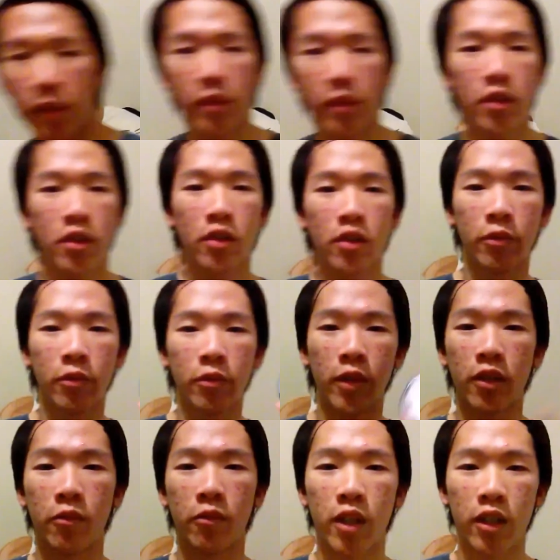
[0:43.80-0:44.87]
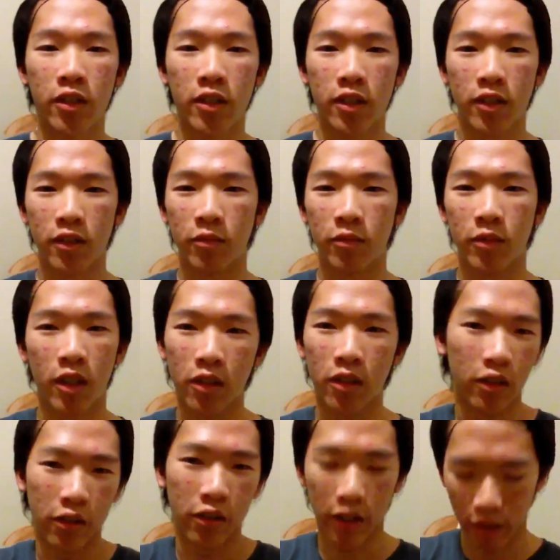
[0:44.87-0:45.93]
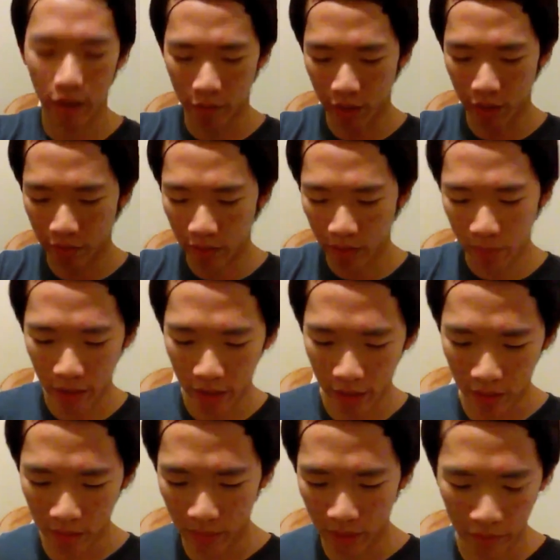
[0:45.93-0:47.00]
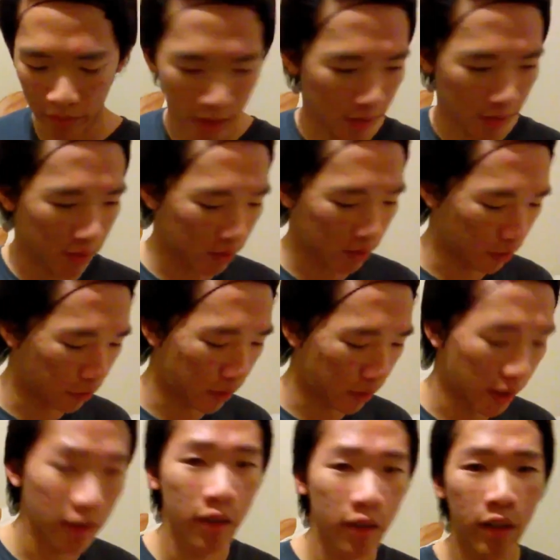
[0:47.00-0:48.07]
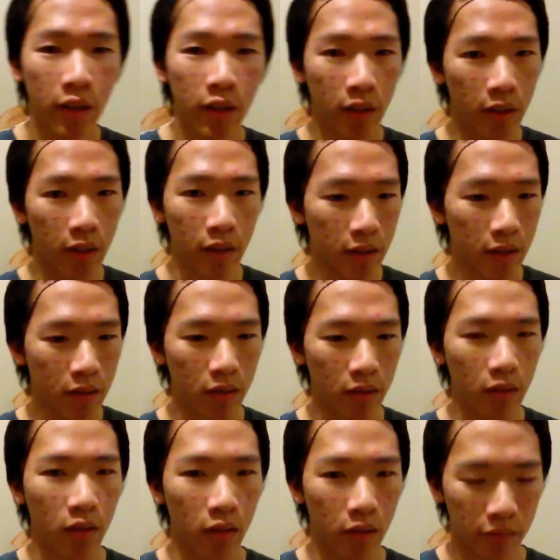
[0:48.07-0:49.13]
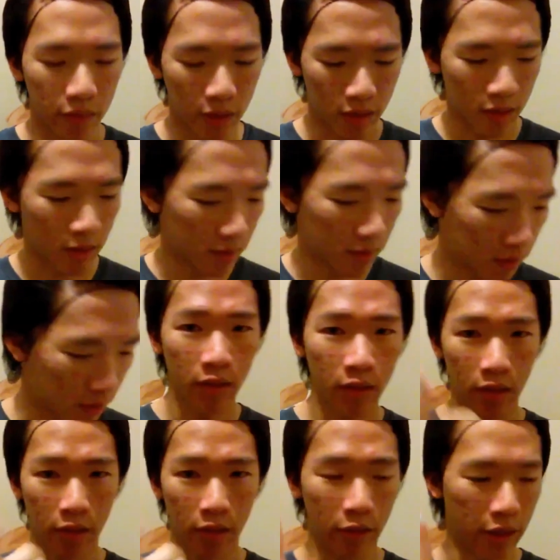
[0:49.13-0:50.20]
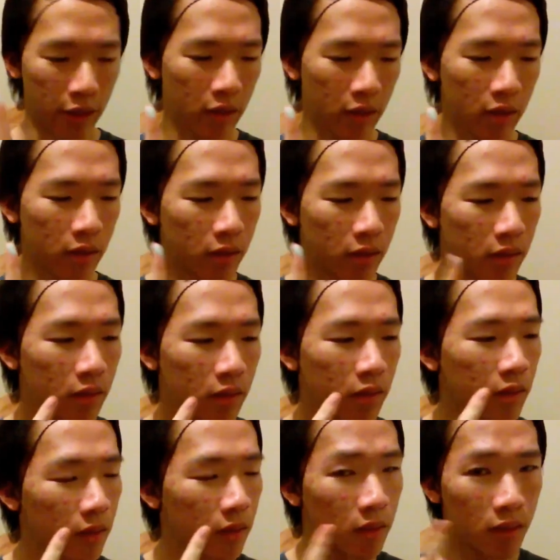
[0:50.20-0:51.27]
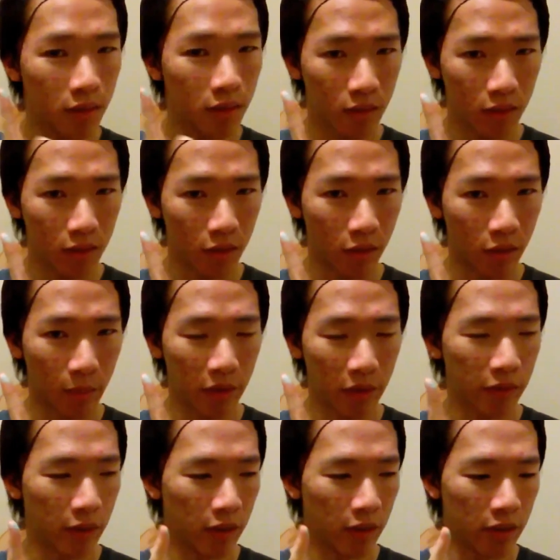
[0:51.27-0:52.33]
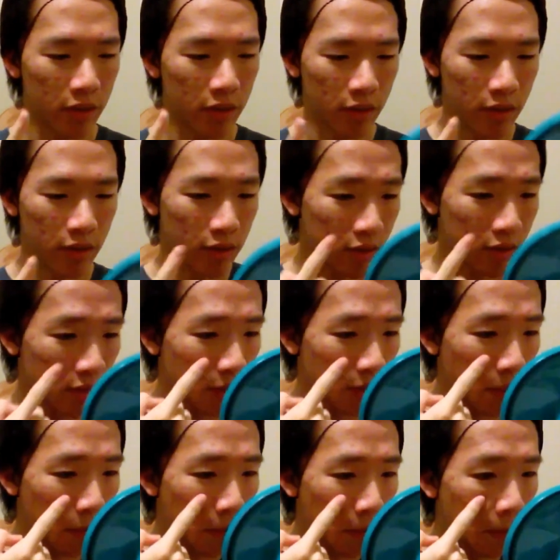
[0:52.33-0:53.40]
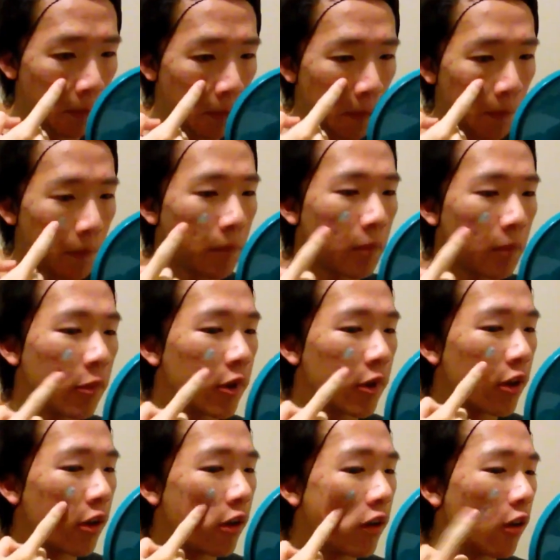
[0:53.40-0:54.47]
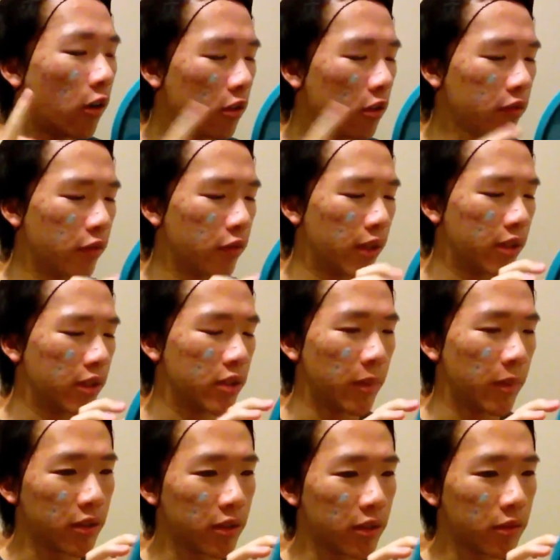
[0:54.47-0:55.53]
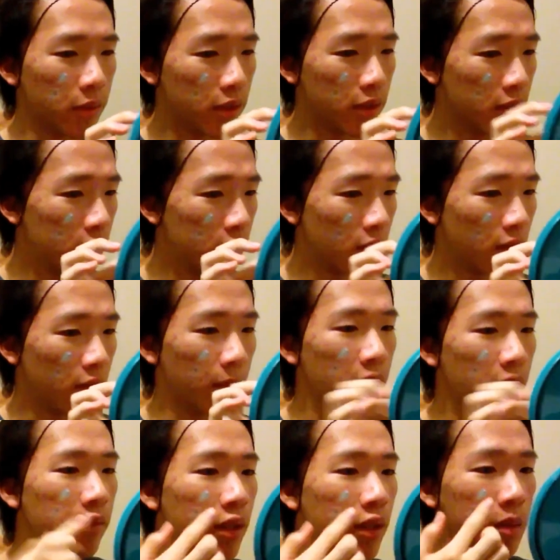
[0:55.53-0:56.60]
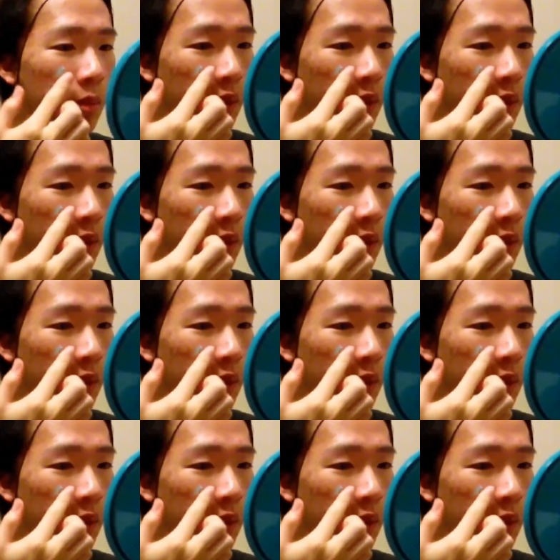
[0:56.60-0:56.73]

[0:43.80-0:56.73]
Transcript: I'm going to start with Wet n Wild's color correcting whatever because my face is so red. It needs a lot of fixing. Green on my fingers and just put it on all of the red spots, which is on my face